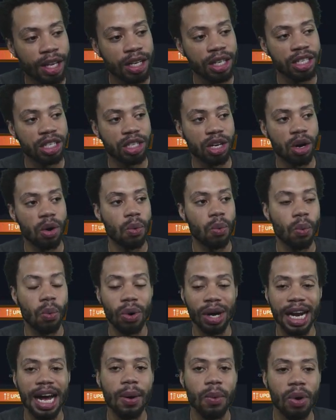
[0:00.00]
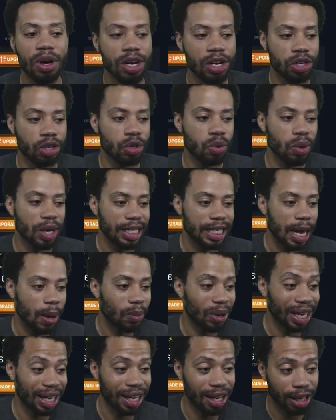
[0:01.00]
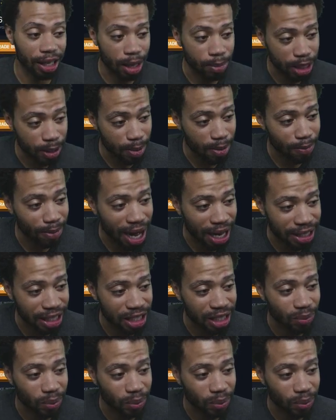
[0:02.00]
So what I wanna do is I wanna get a lump sum of boxes,